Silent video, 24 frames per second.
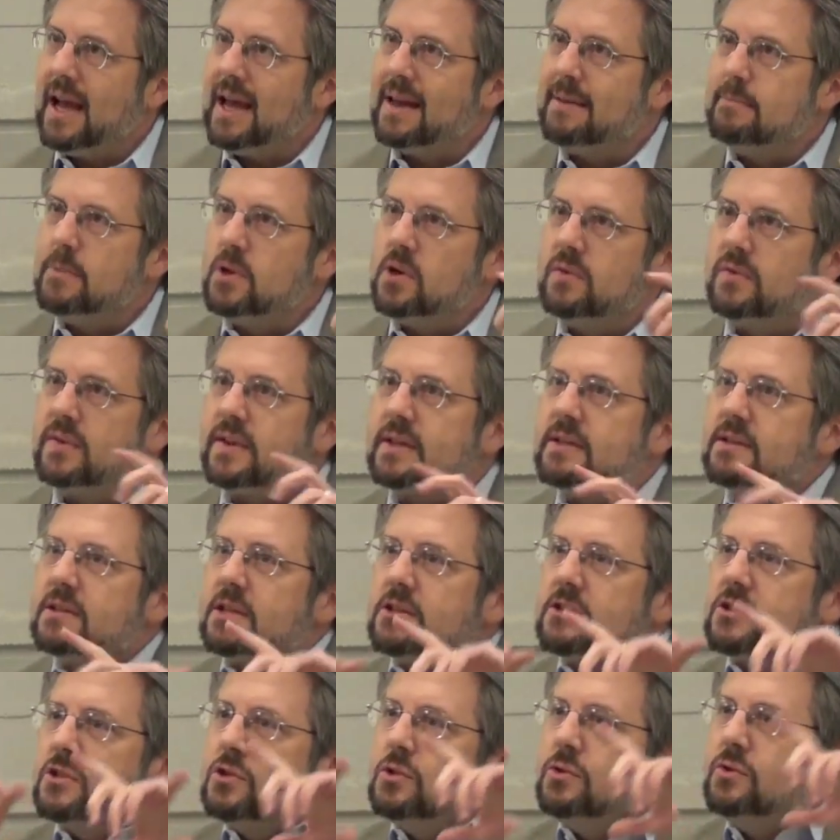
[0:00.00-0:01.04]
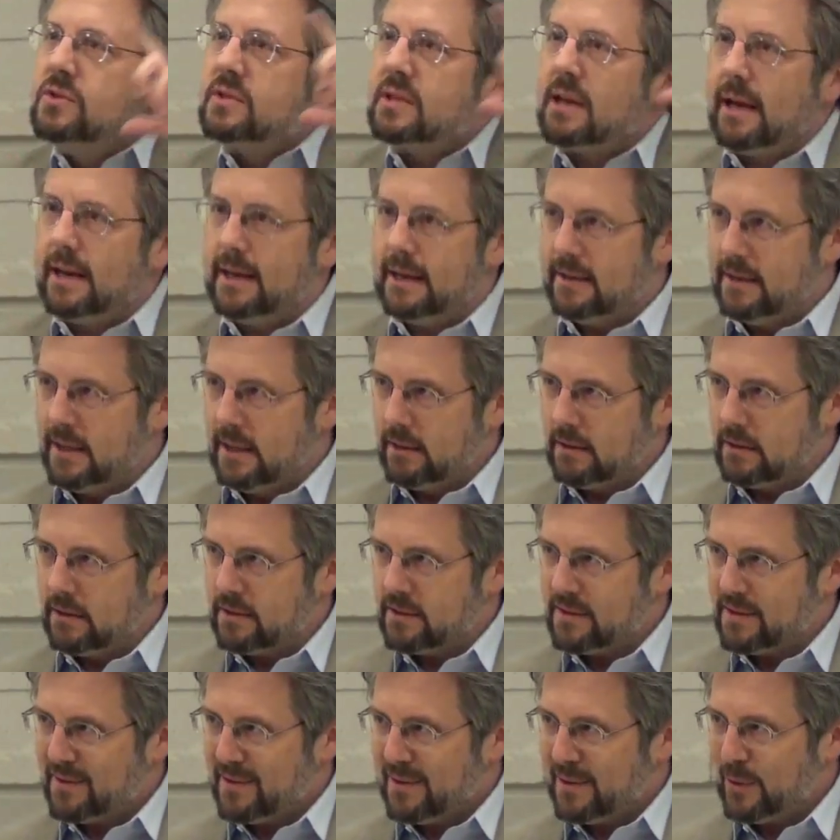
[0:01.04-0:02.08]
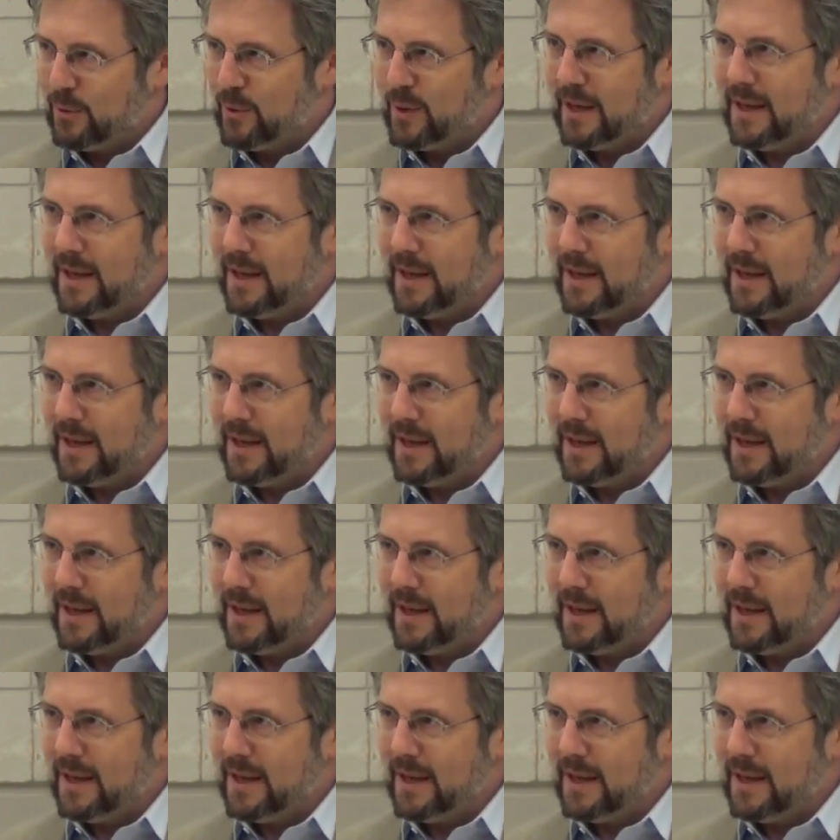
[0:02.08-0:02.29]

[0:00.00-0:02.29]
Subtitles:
and move it to two-sided dealers,